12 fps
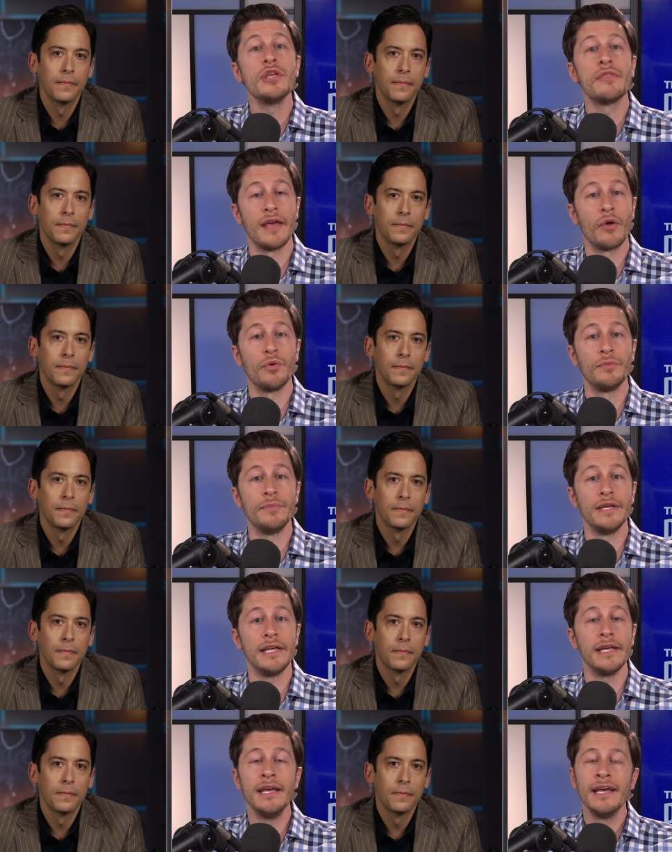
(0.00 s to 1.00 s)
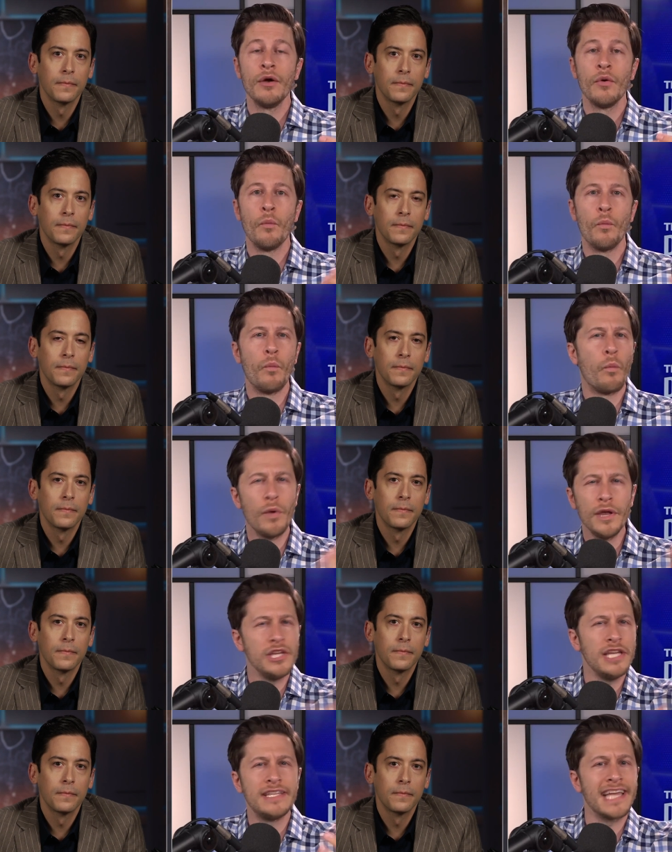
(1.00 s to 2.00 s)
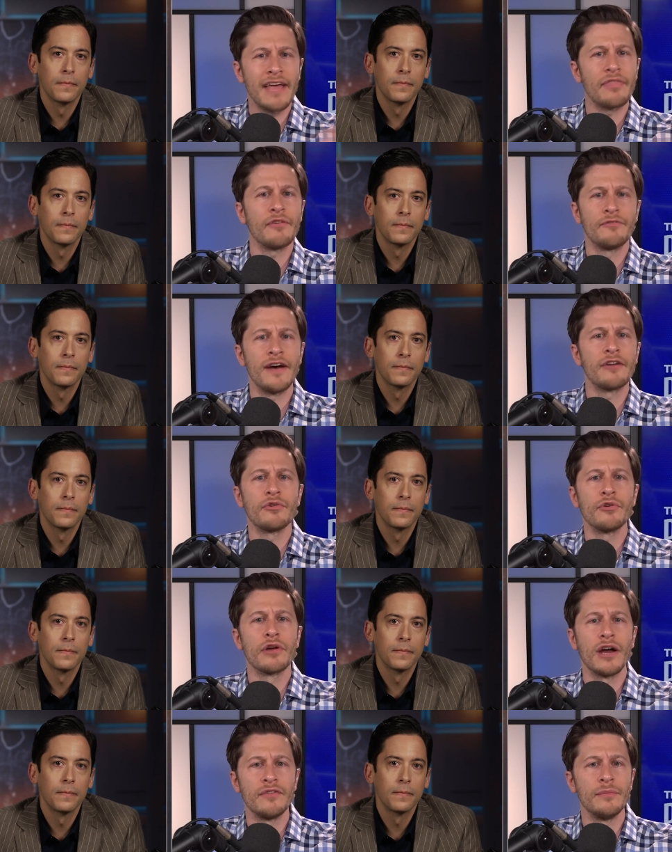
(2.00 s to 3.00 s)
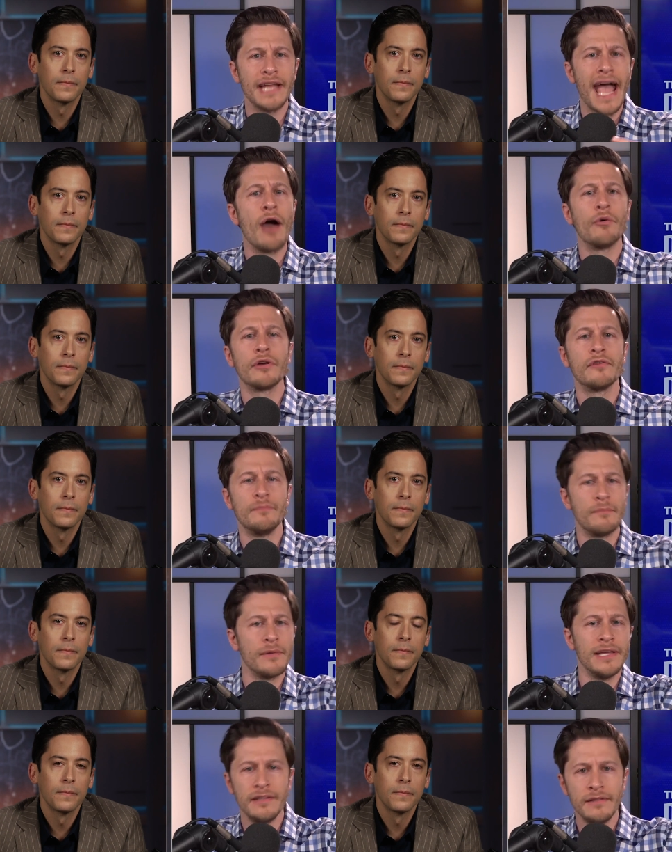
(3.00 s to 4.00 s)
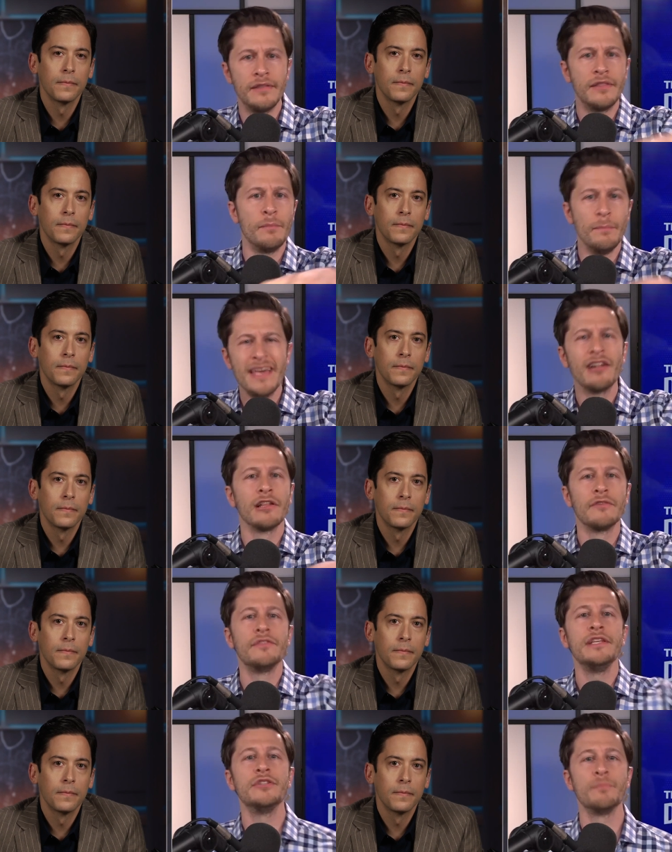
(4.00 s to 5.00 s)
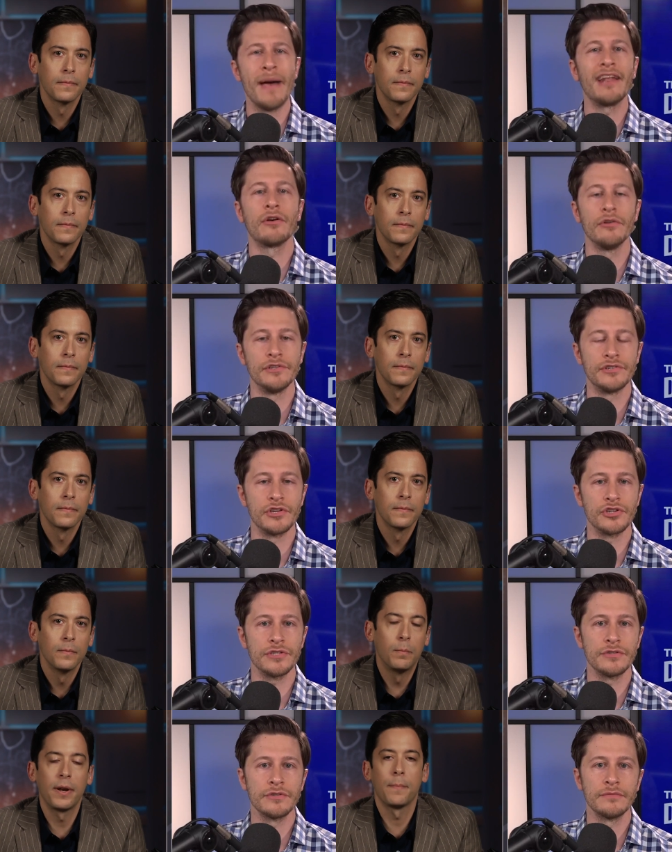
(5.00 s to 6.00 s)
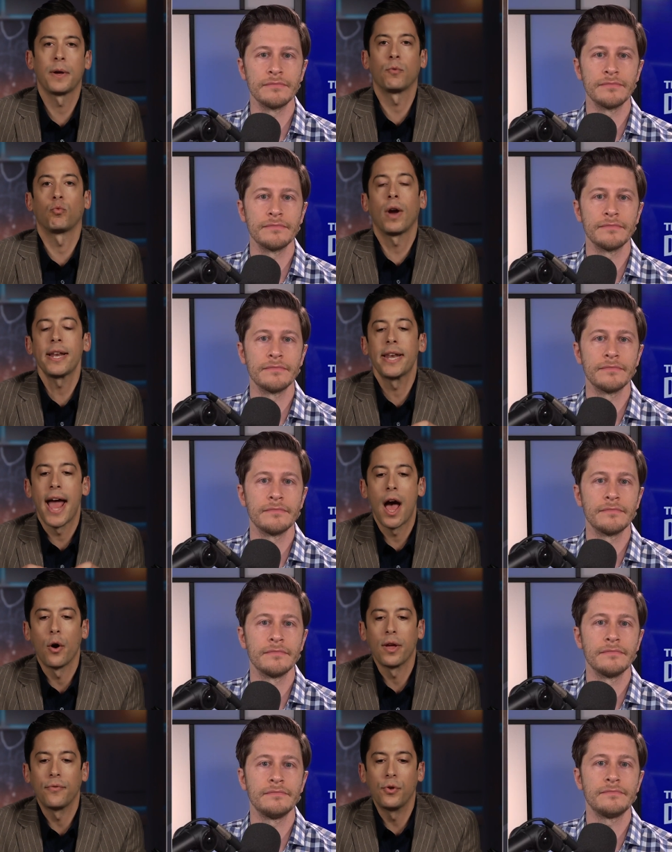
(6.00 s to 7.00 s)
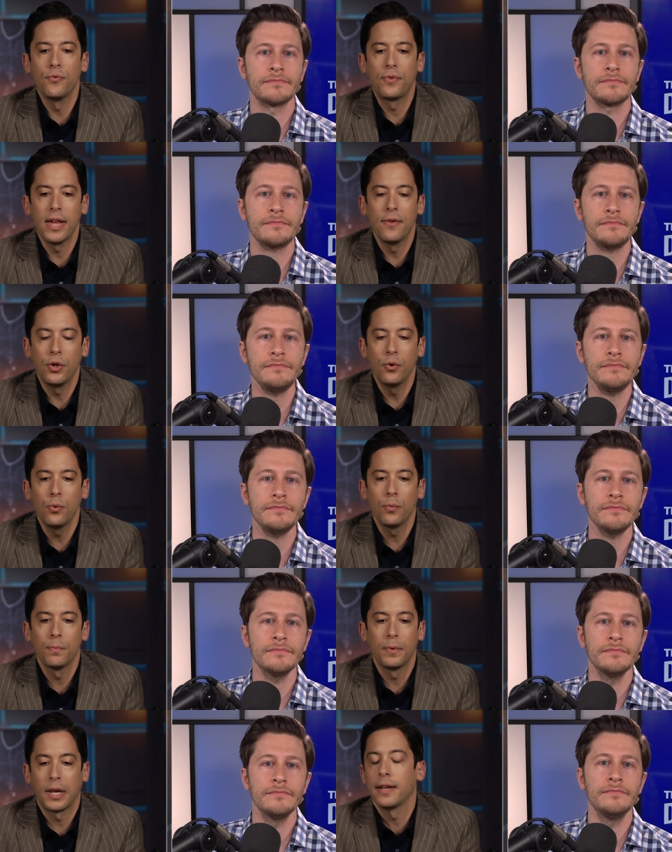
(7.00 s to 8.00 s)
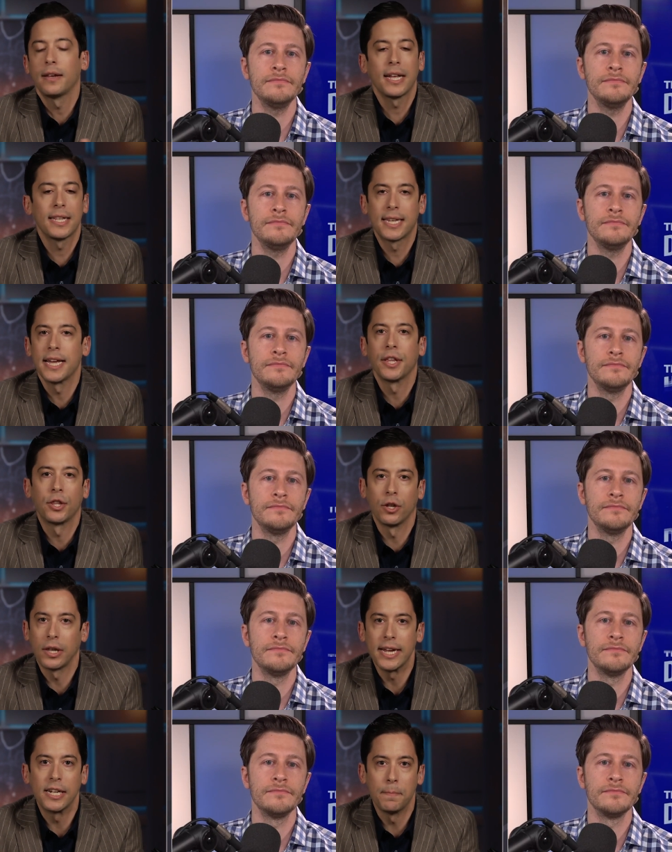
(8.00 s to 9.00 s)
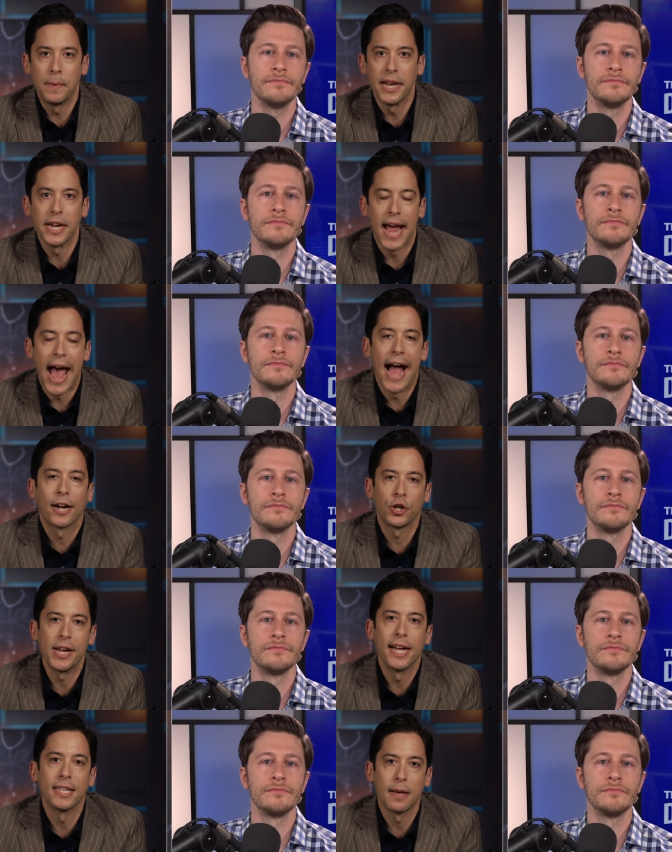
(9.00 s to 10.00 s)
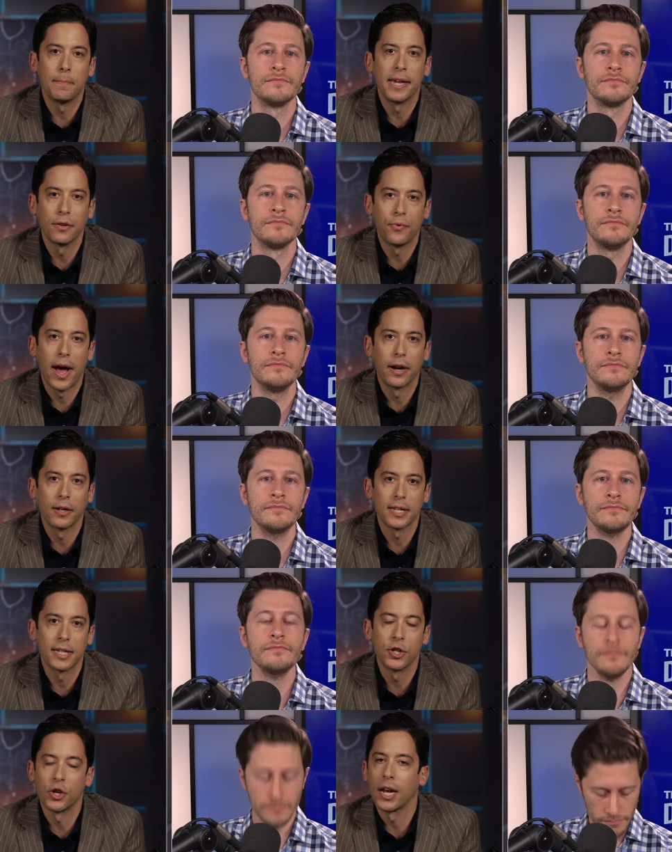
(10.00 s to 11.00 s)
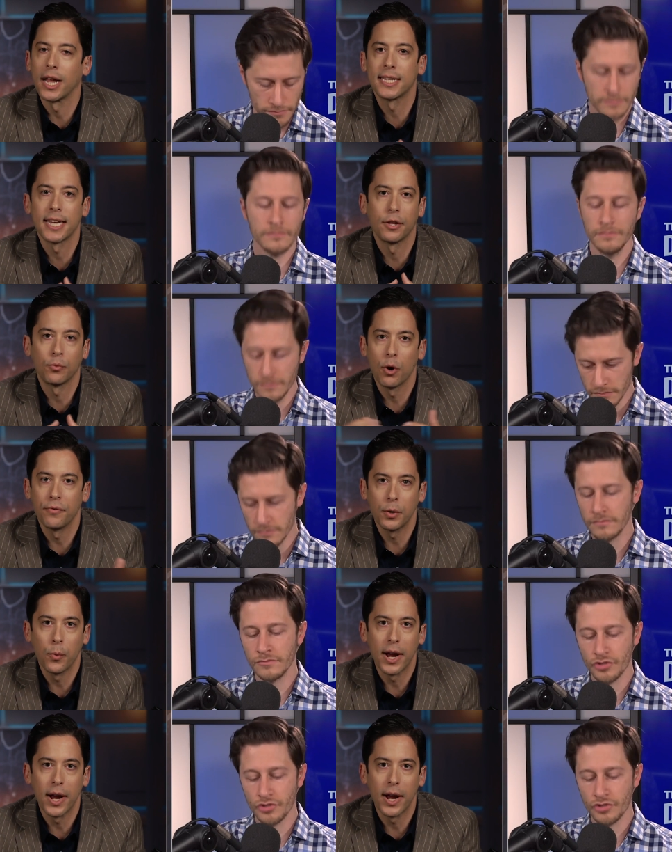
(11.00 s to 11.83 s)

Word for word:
Speaker 1: thing would be we need to get the federal government out of in the middle of these medical decisions.
Speaker 2: But but right now, if you if you let, us say that the leaked opinion actually ends up being the final decision. Let's say that Roe v.